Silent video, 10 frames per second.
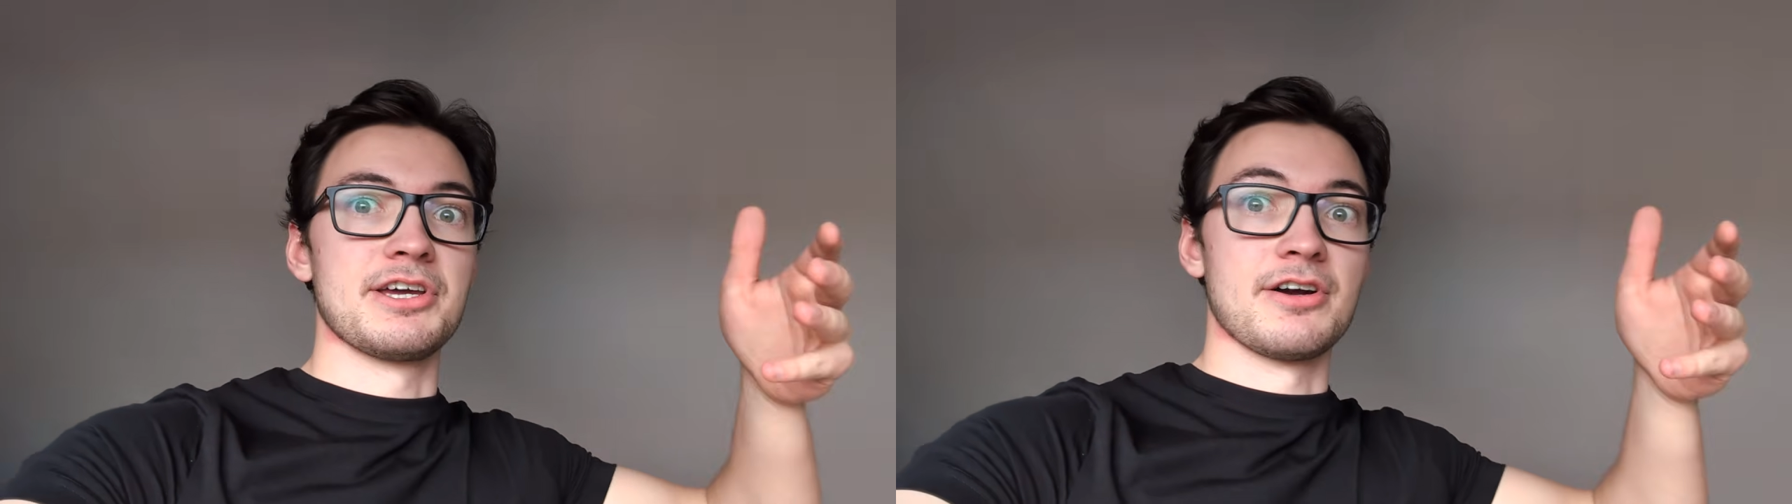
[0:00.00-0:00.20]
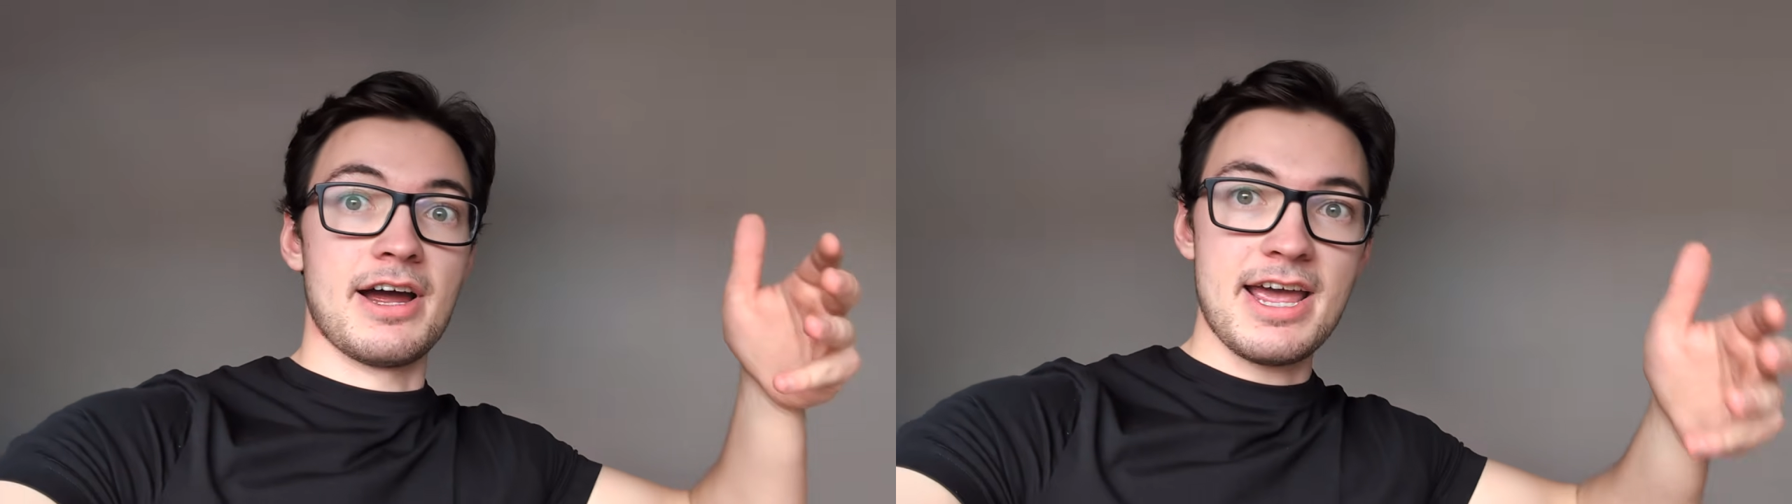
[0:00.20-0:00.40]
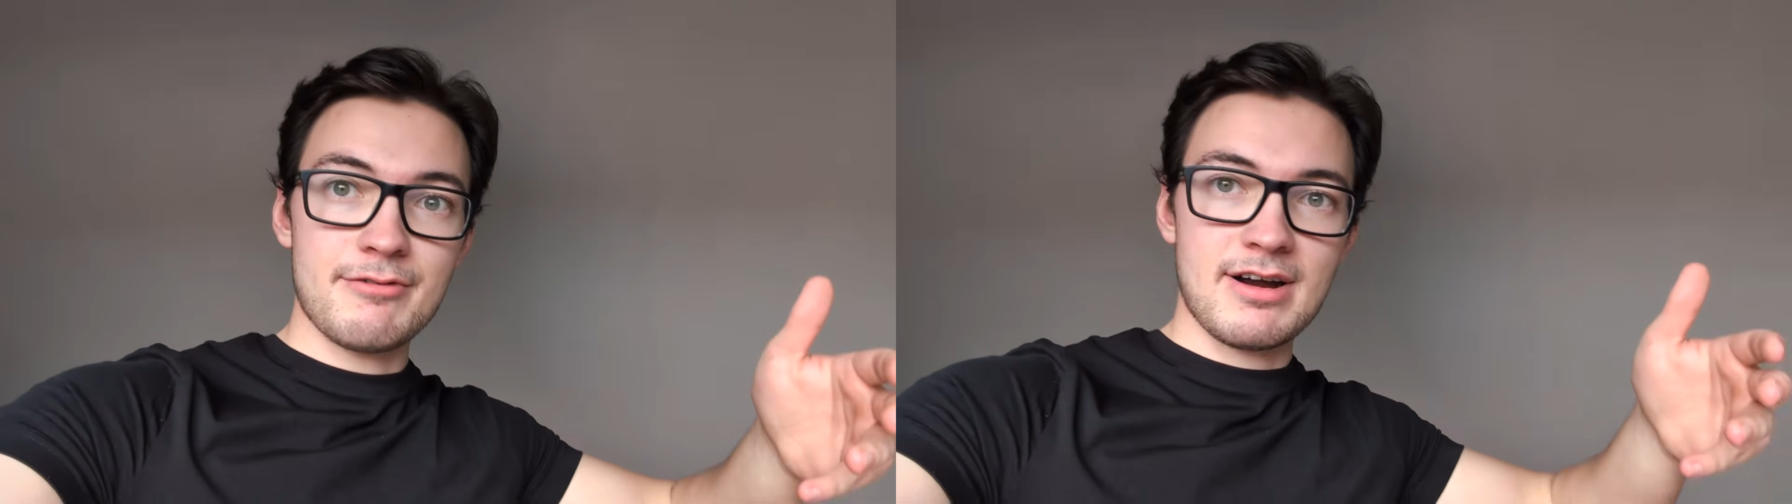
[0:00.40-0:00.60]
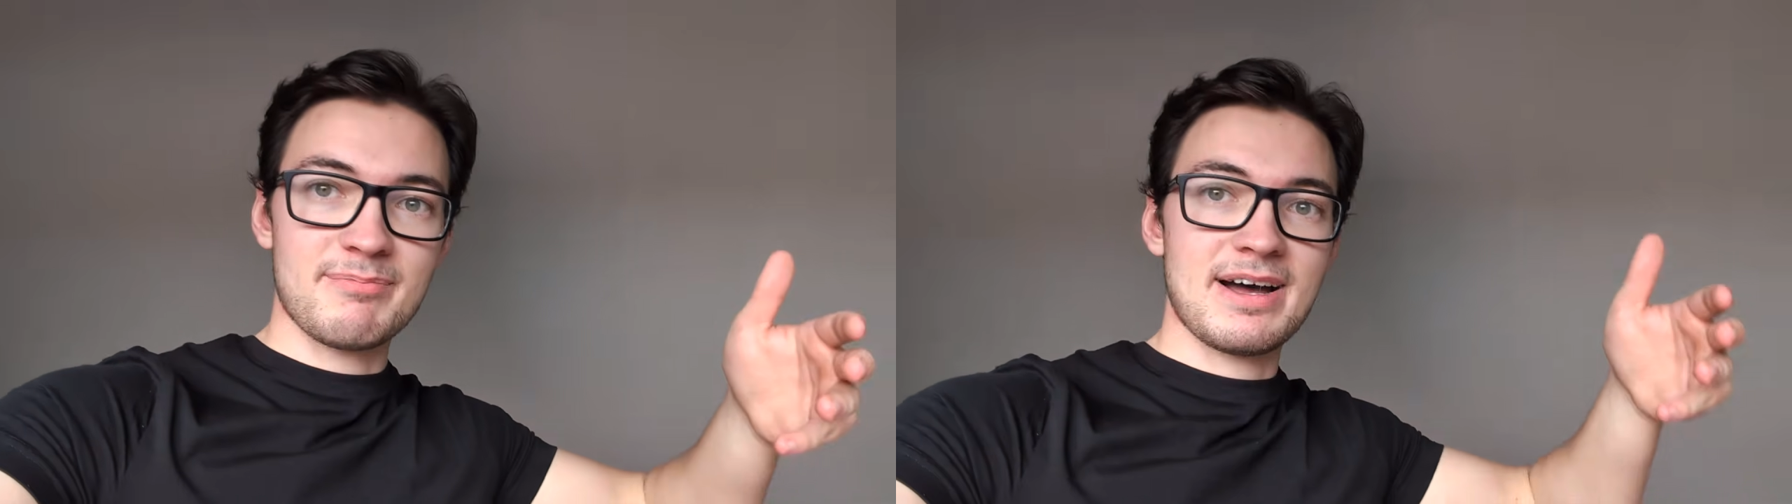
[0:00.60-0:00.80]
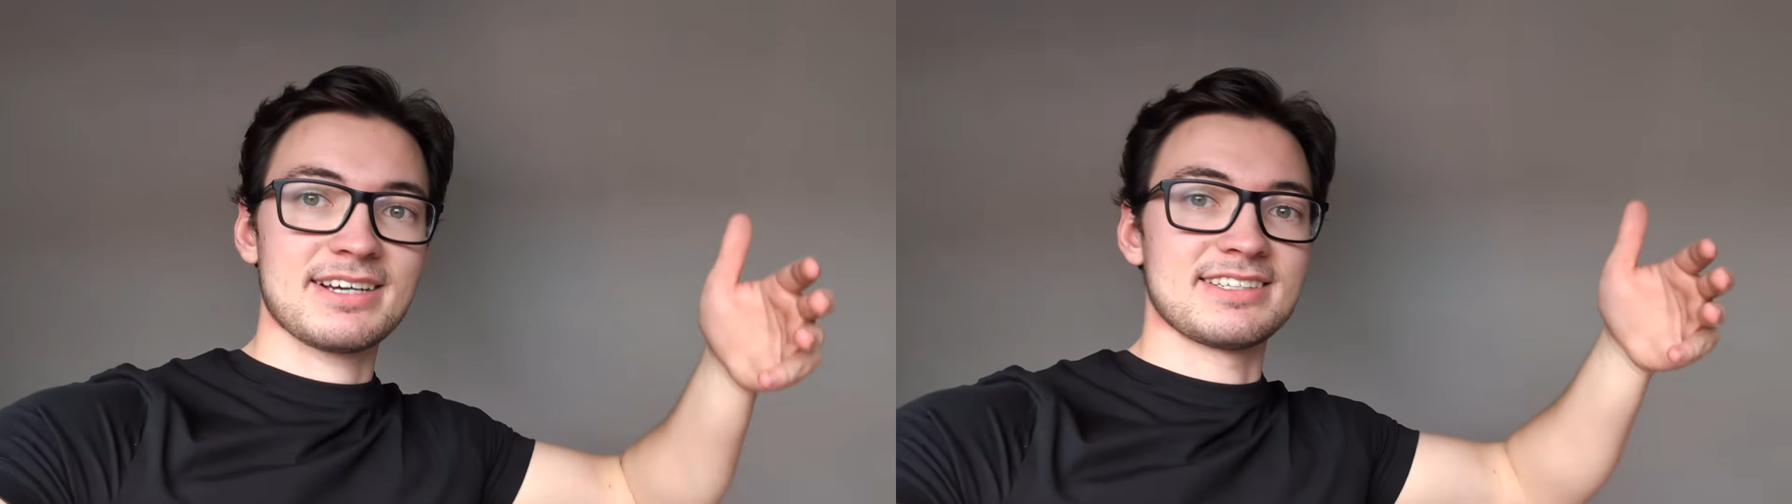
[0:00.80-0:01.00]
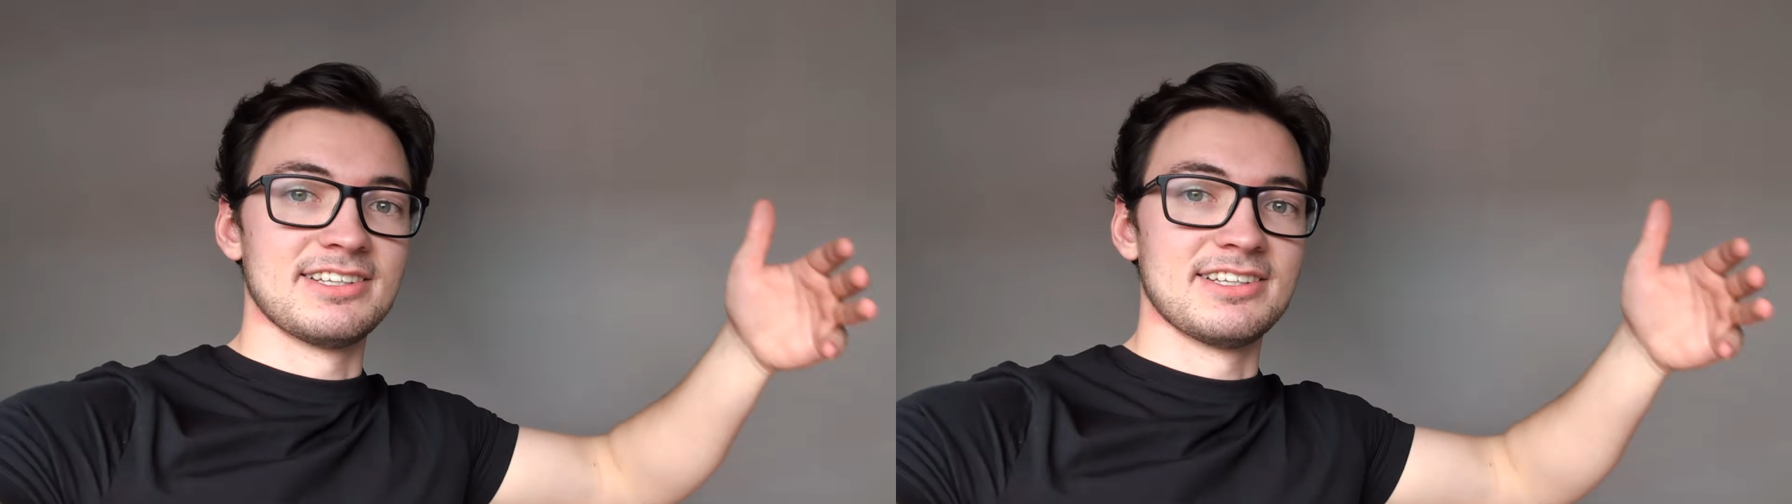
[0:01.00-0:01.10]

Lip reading: your 8 rep max,